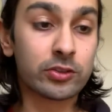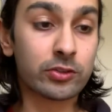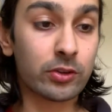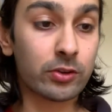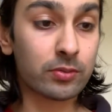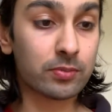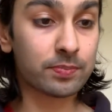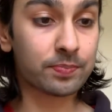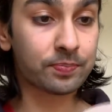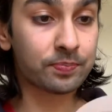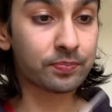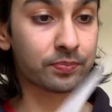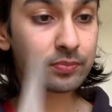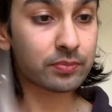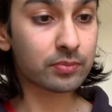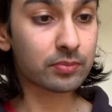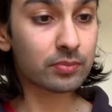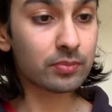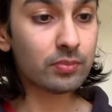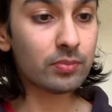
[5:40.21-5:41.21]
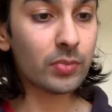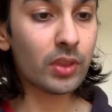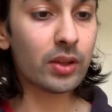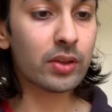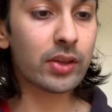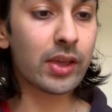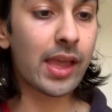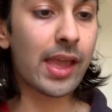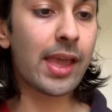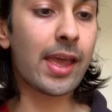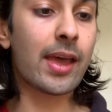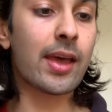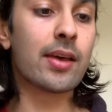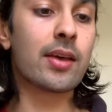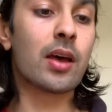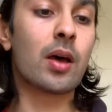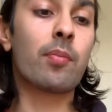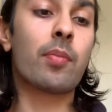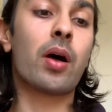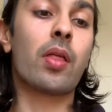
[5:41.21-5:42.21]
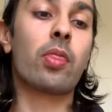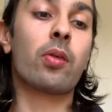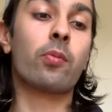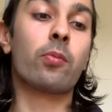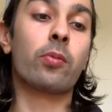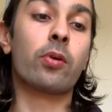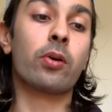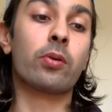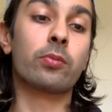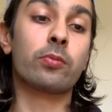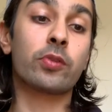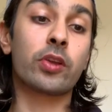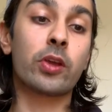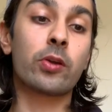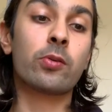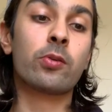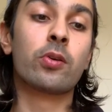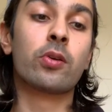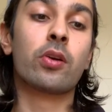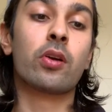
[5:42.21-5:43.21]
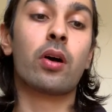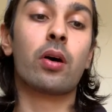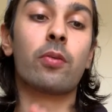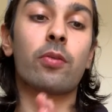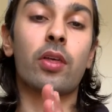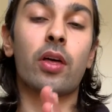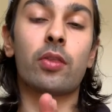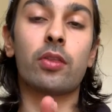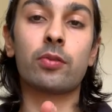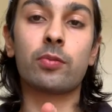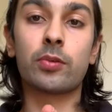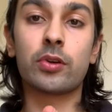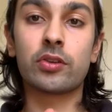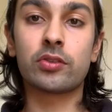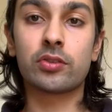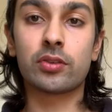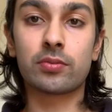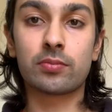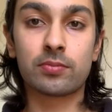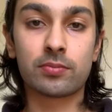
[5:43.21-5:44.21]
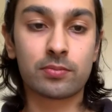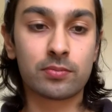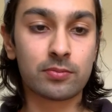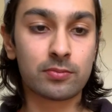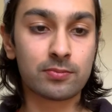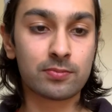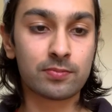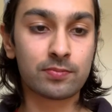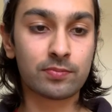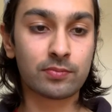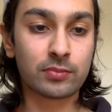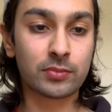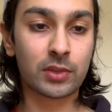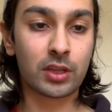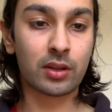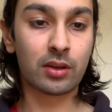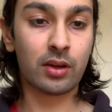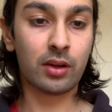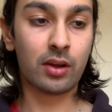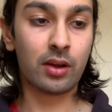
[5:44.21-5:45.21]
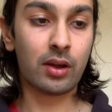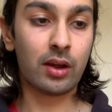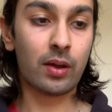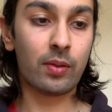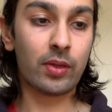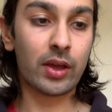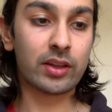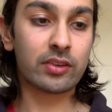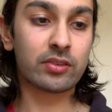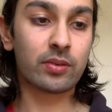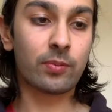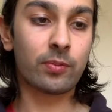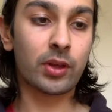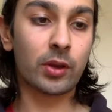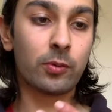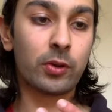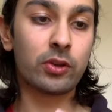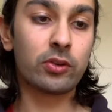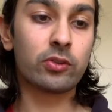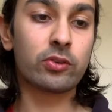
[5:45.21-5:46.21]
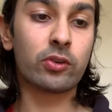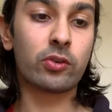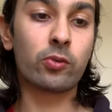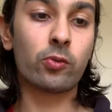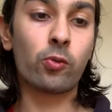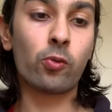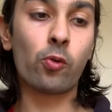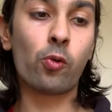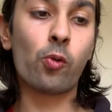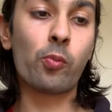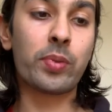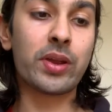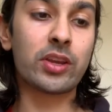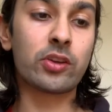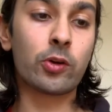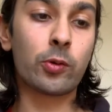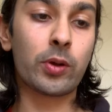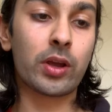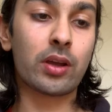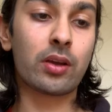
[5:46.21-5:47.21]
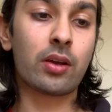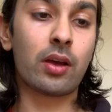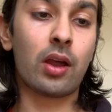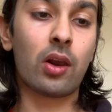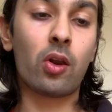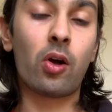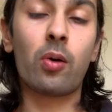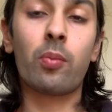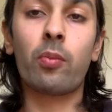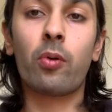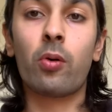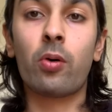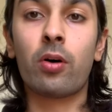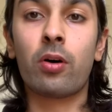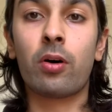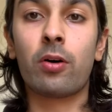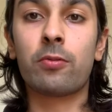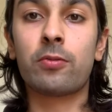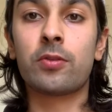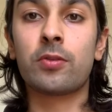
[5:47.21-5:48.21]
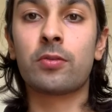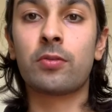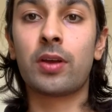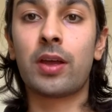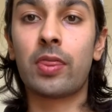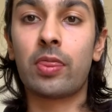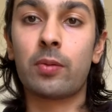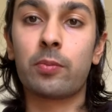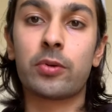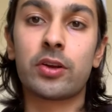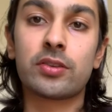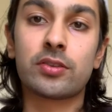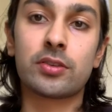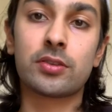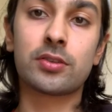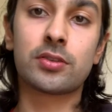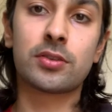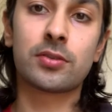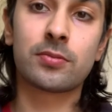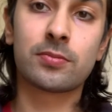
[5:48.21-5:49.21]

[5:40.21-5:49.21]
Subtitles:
to care about the worldview of the other person. And that's something we should all be doing a lot more of in the present.